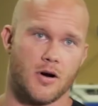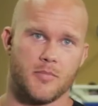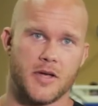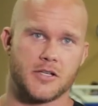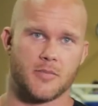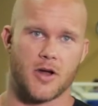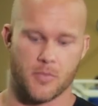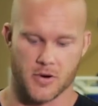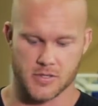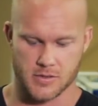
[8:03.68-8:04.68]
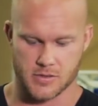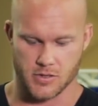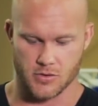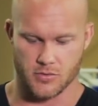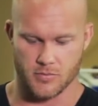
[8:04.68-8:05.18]
makes you a better person
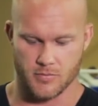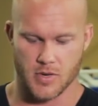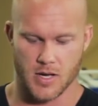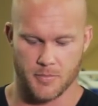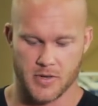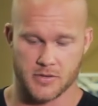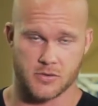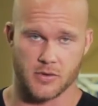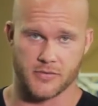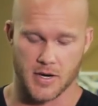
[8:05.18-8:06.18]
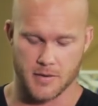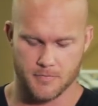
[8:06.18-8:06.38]
to have done it.